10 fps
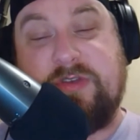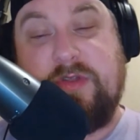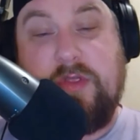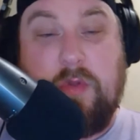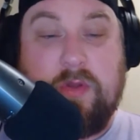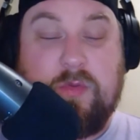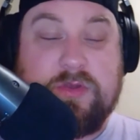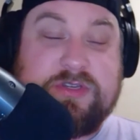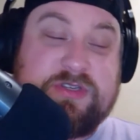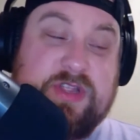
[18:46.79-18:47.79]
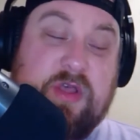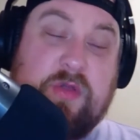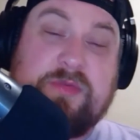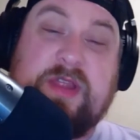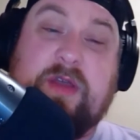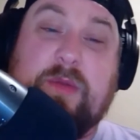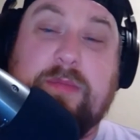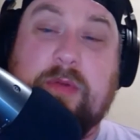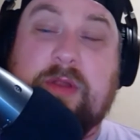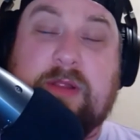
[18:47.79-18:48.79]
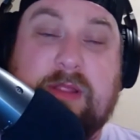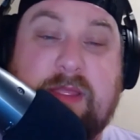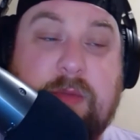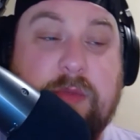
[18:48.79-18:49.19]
New York, which is the hometown of Brody Lee,